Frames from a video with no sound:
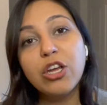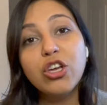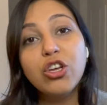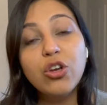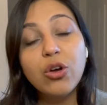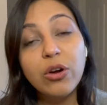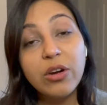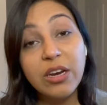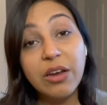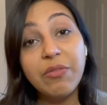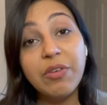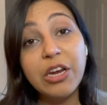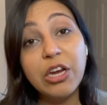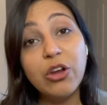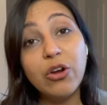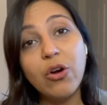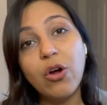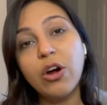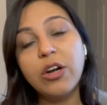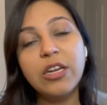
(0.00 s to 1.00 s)
you're giving
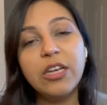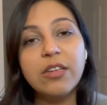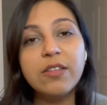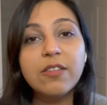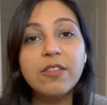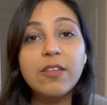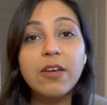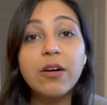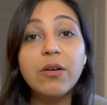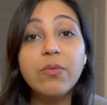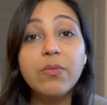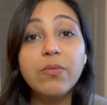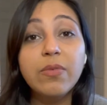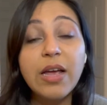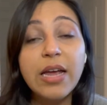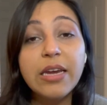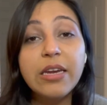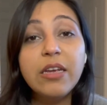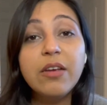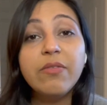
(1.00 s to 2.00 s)
your audience a
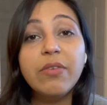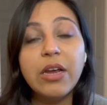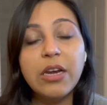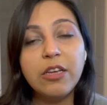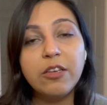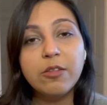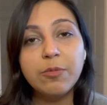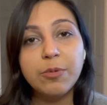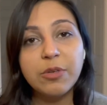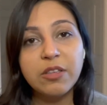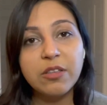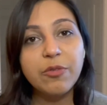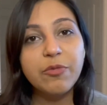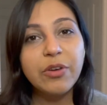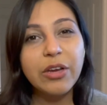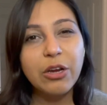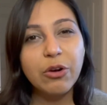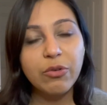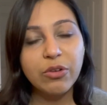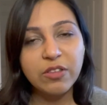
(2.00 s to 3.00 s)
very, very
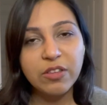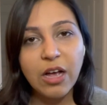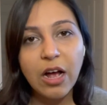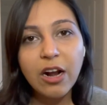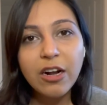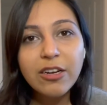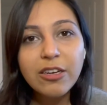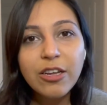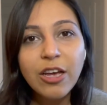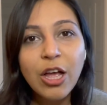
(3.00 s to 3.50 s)
specific result.